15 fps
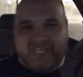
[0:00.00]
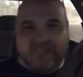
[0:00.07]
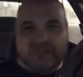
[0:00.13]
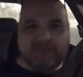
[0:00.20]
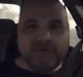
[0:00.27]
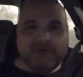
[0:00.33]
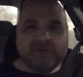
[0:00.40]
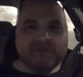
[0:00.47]
in the
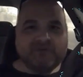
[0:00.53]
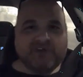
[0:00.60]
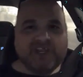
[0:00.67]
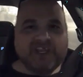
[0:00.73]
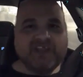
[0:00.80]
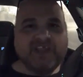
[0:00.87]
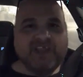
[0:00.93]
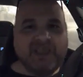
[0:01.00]
middle of the
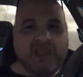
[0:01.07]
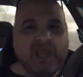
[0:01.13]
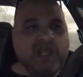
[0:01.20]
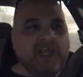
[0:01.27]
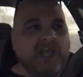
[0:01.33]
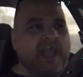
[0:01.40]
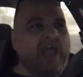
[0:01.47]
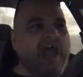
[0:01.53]
ring.
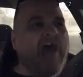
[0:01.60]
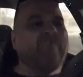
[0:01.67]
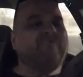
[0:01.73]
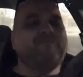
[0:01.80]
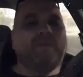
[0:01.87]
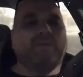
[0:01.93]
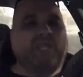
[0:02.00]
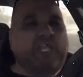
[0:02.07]
I
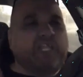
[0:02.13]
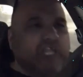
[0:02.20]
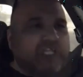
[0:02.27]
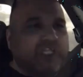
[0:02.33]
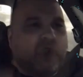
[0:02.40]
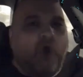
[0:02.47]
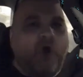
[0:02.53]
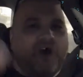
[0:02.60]
remember the
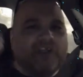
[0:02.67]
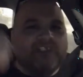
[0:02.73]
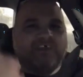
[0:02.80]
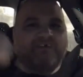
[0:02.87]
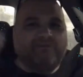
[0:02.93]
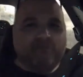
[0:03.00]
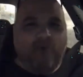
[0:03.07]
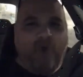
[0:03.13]
dogs
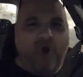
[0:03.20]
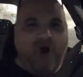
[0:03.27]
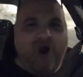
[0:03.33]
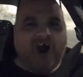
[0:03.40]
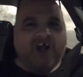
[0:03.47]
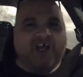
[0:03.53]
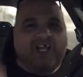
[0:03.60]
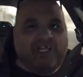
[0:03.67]
of war,
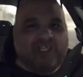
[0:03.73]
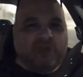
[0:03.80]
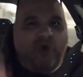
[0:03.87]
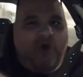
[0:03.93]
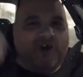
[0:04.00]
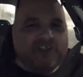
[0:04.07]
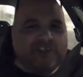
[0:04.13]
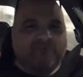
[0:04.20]

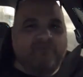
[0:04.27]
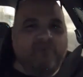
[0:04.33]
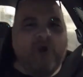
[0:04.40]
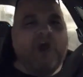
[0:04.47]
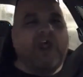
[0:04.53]
dogs of war.